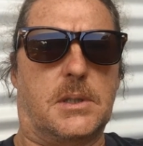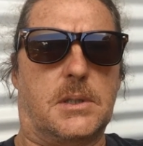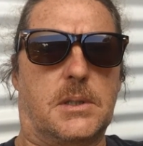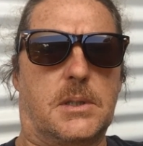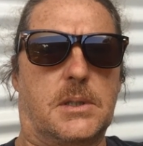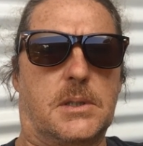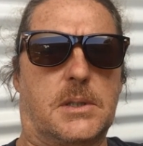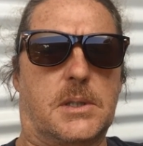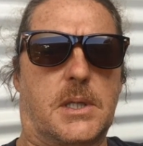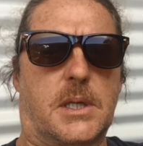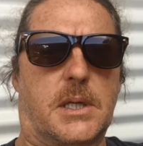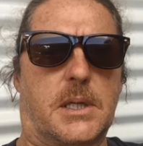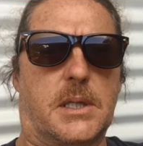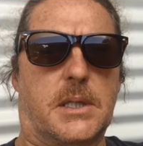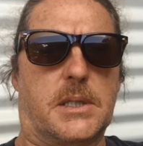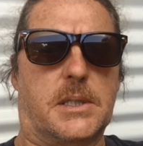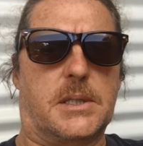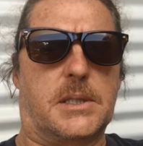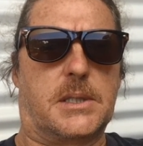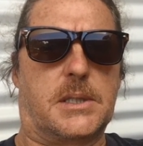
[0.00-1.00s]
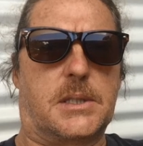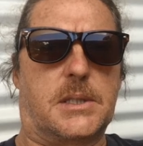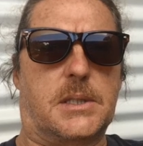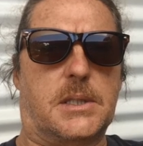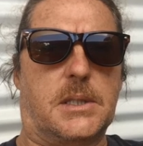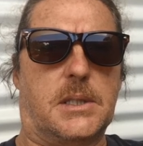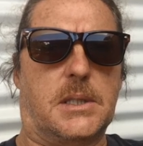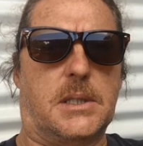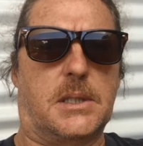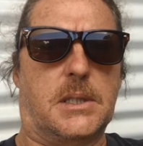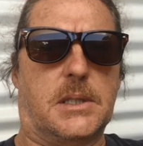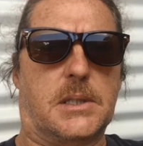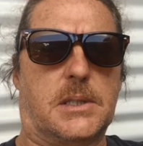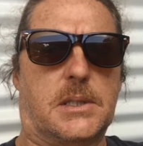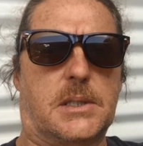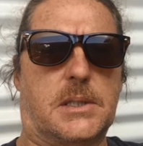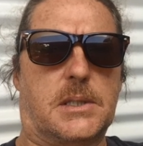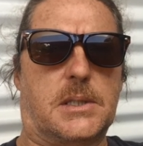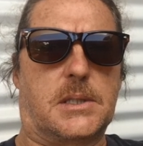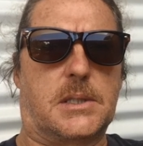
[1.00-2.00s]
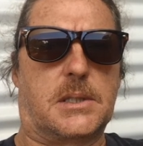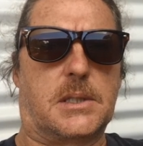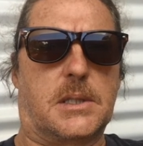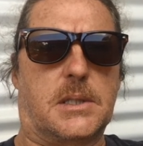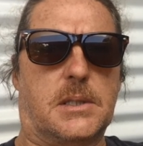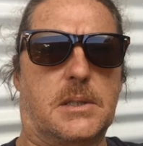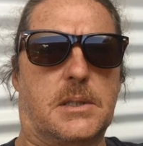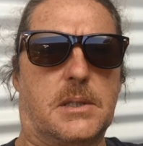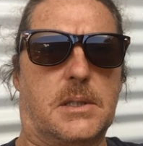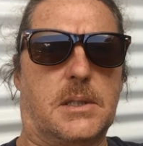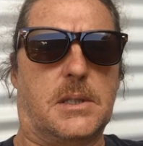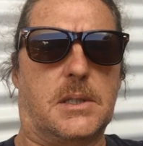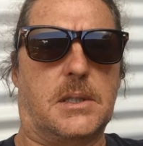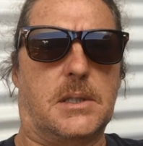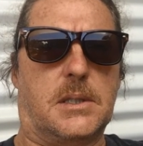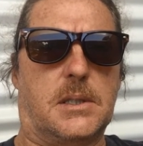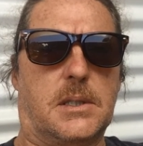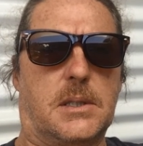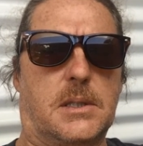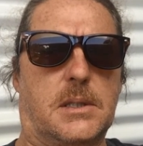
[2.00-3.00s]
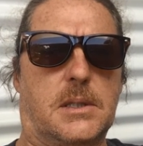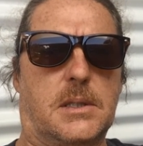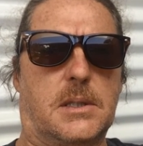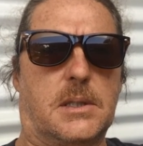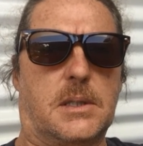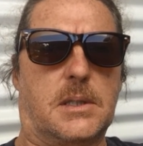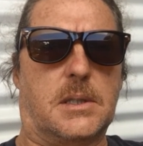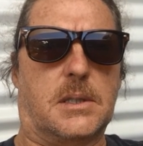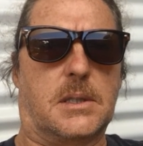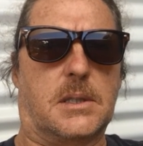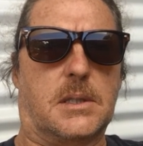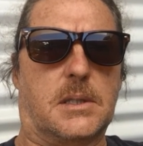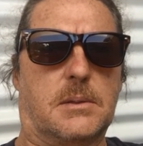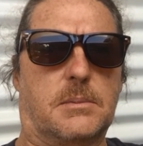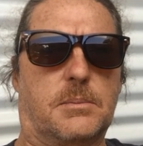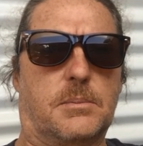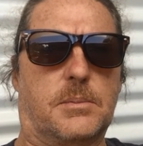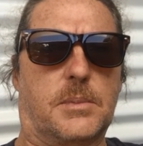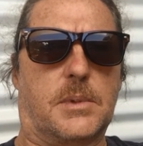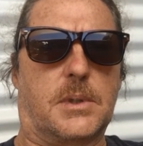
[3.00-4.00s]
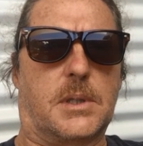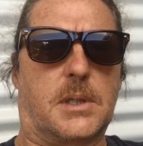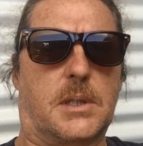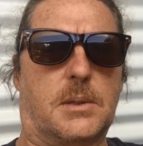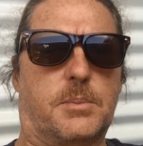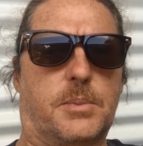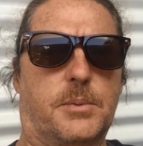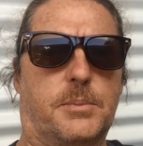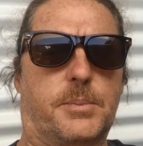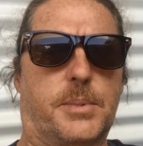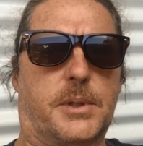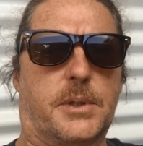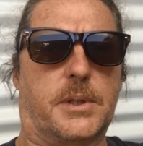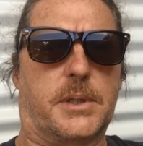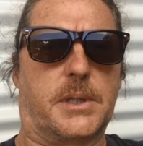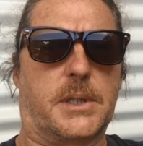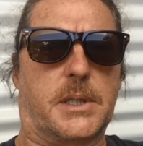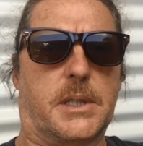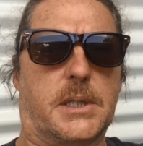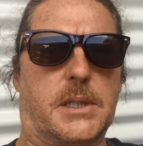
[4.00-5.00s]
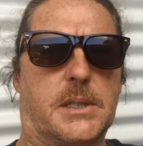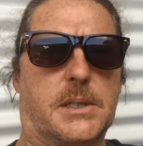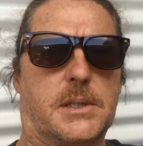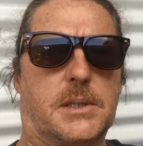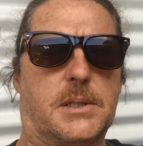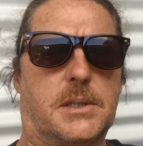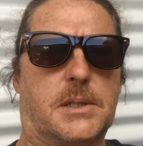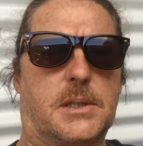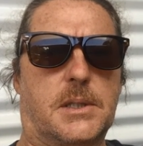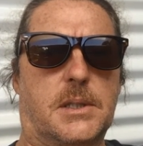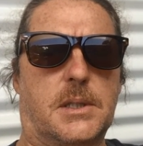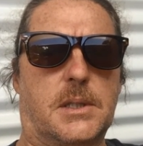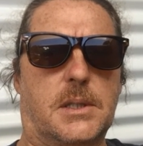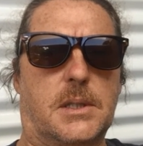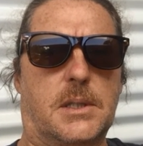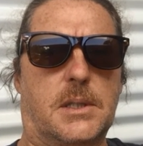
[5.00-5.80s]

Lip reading: In this case, it's the upward buying has